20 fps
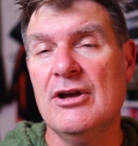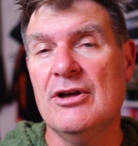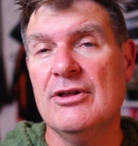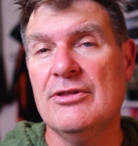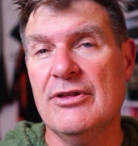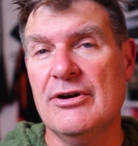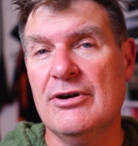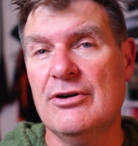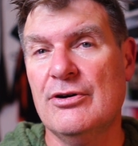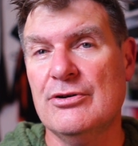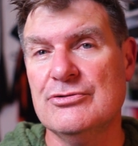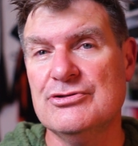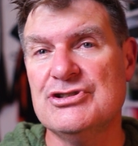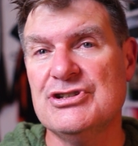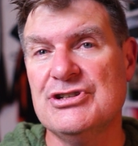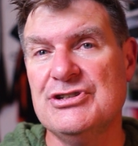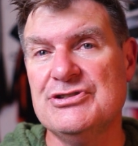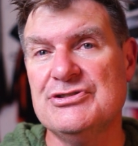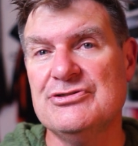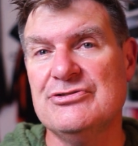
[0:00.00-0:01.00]
the
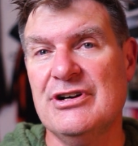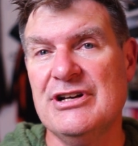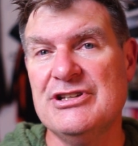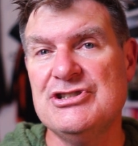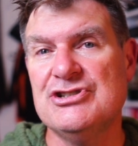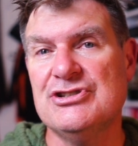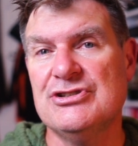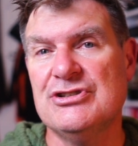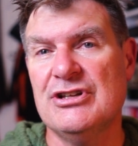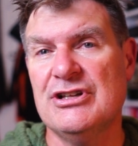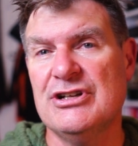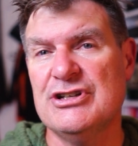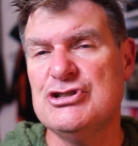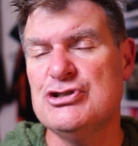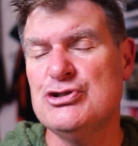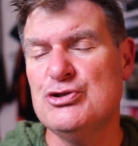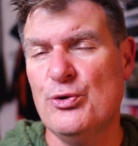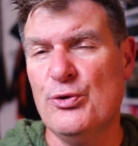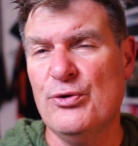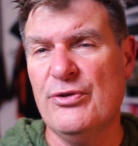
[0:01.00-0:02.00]
Longines Legend, and I
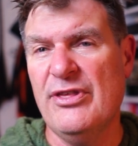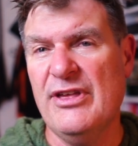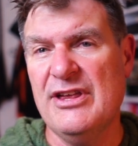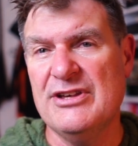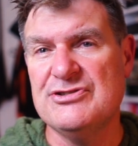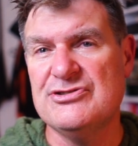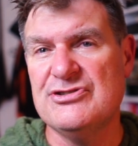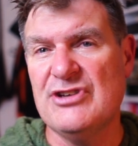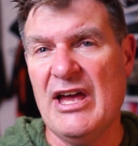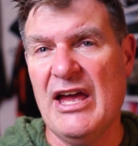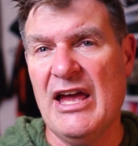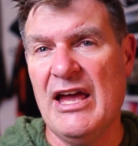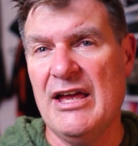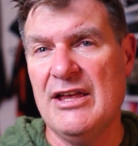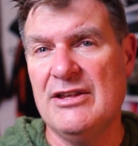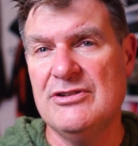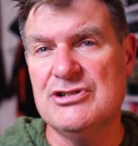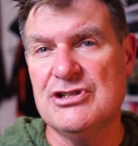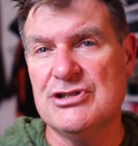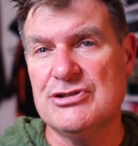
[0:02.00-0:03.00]
saw this
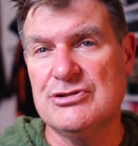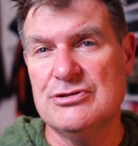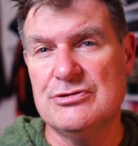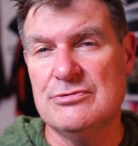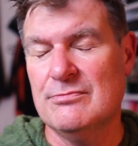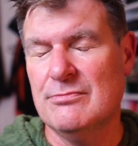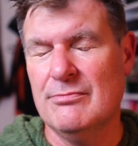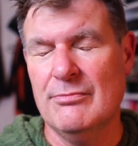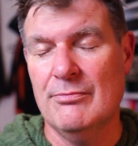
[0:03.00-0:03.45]
and just